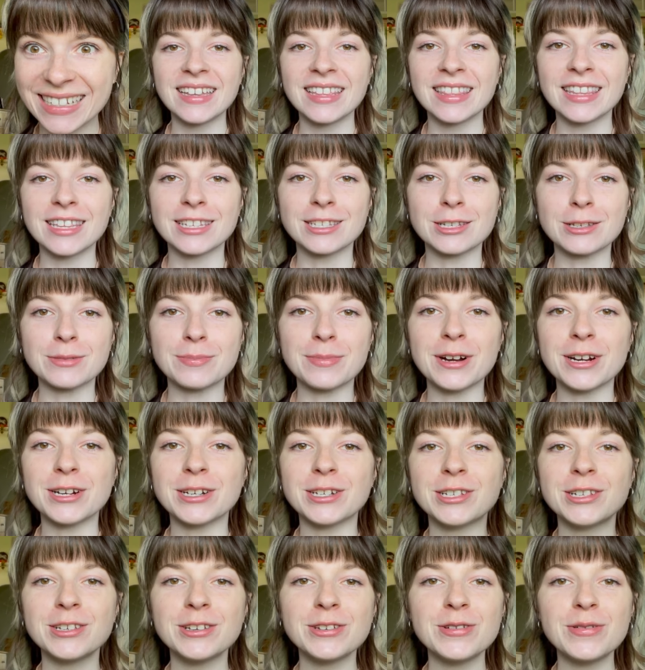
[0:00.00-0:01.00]
This is part
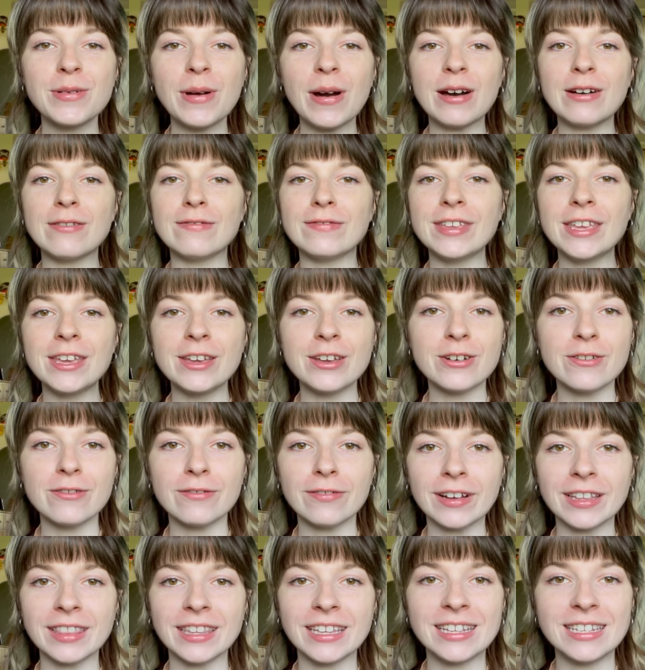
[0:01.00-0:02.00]
2 of
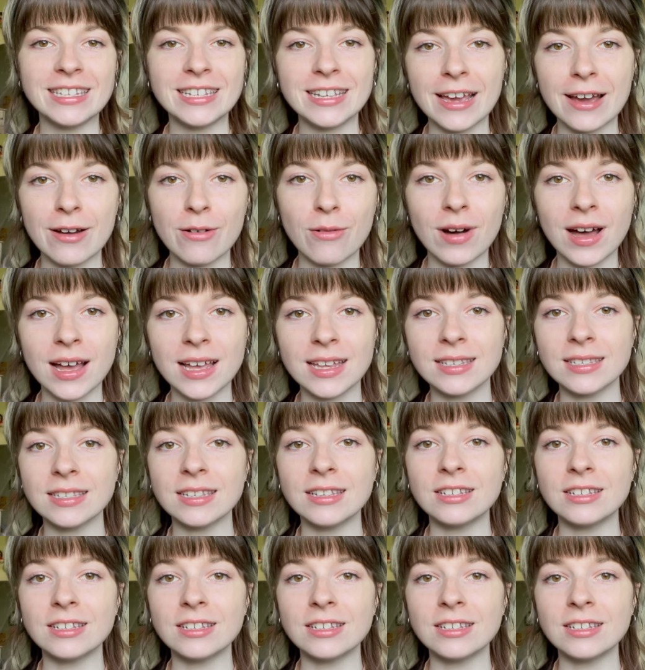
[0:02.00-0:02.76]
eco-friendly DIYs